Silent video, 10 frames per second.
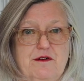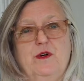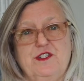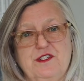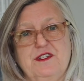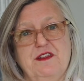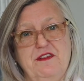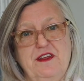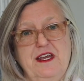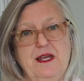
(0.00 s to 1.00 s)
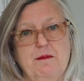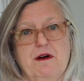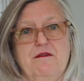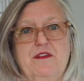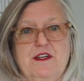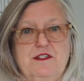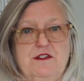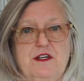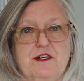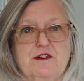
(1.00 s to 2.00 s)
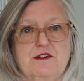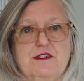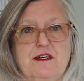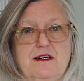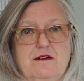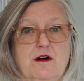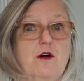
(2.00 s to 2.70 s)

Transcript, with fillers: which is the theme of this year's uh,